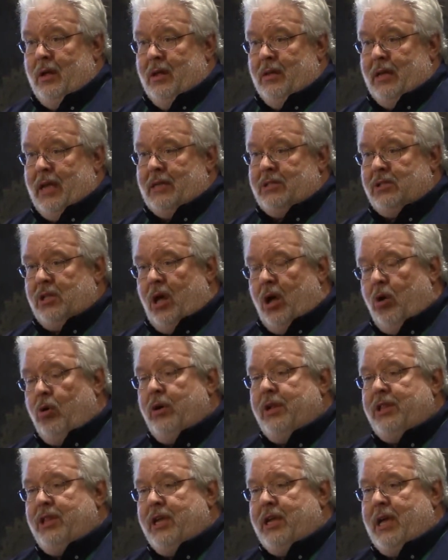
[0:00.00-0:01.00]
That's the
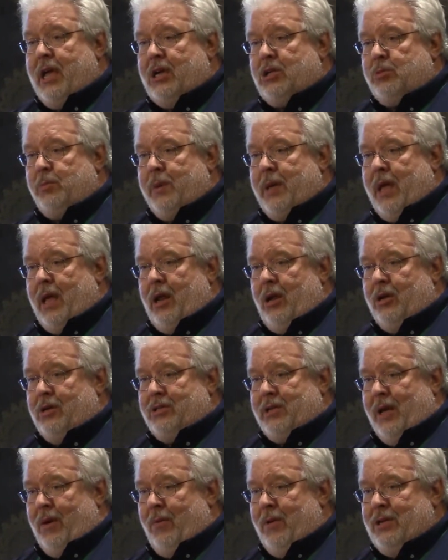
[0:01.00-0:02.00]
only thing SBA
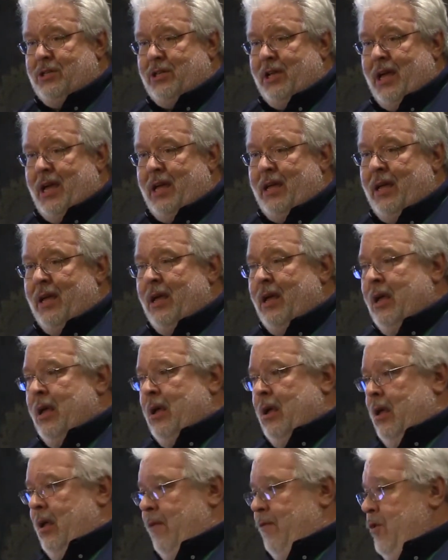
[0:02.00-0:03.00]
looks at. We say,
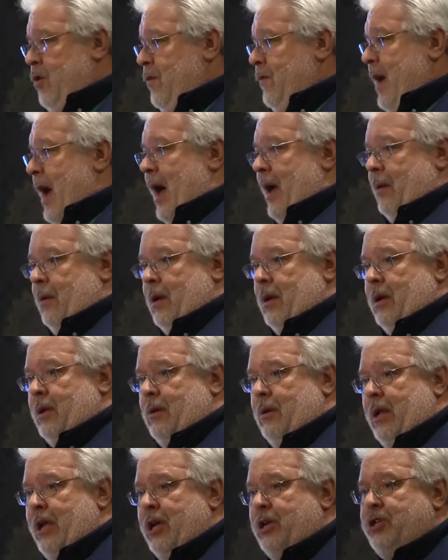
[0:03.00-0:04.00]
if you've got
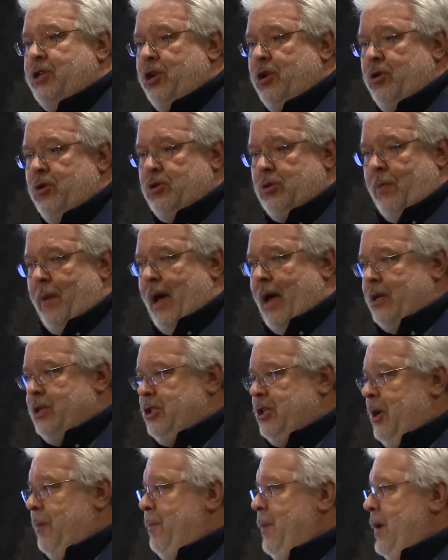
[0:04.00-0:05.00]
issues about
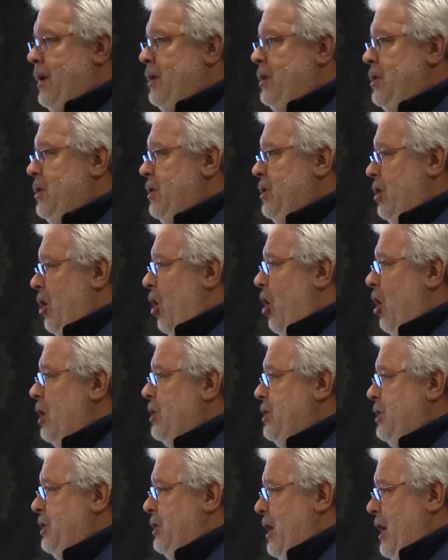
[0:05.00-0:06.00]
shipping to
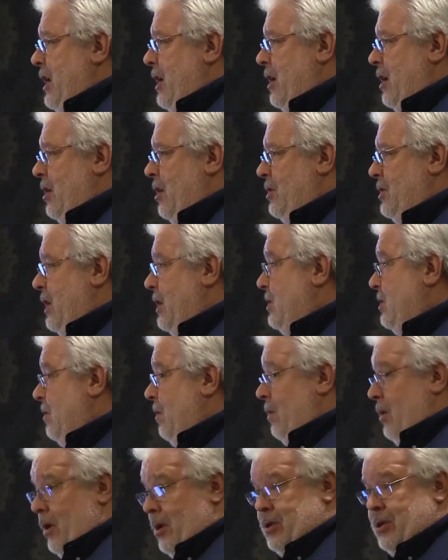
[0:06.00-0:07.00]
Argentina, because
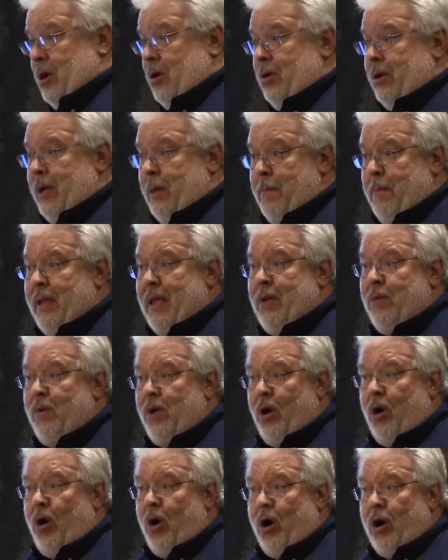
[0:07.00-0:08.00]
it's going to be
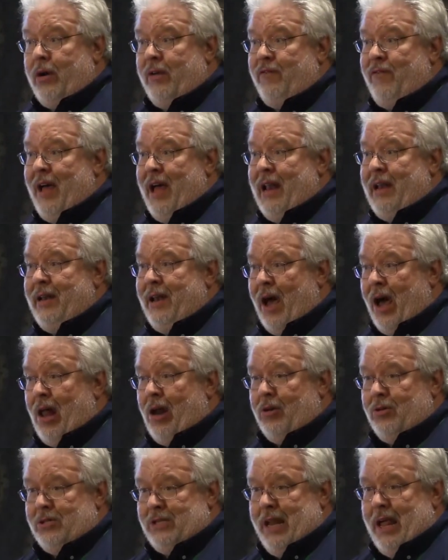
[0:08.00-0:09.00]
real hard to find
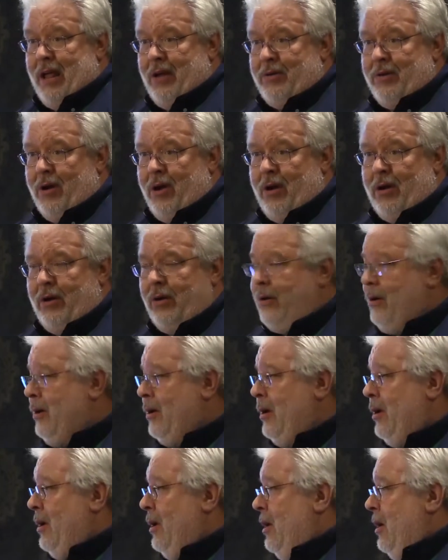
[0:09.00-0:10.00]
dollars down yonder,
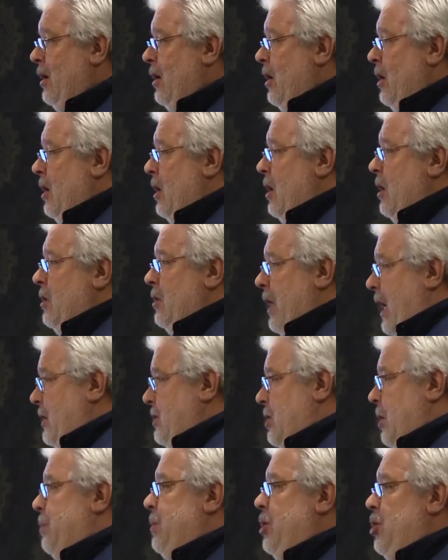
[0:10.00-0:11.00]

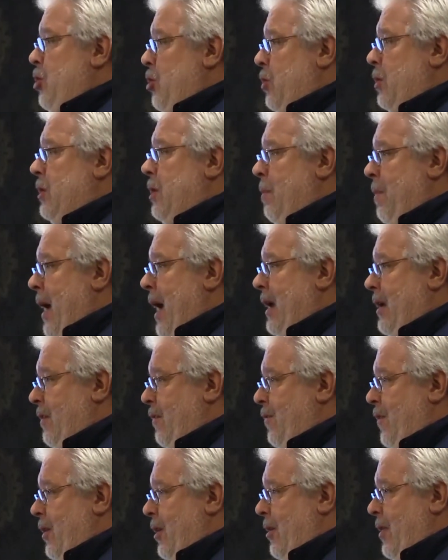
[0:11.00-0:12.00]
that's up to you and the bank to
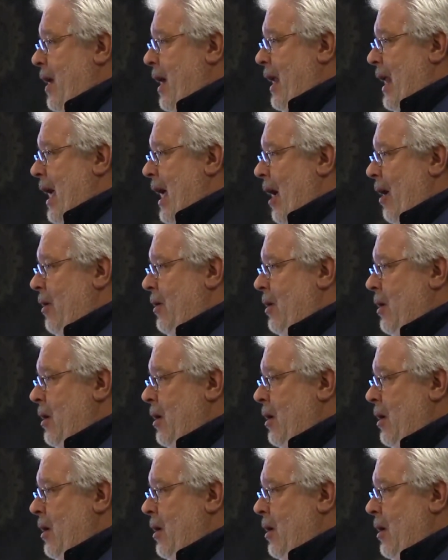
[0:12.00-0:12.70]
figure that out.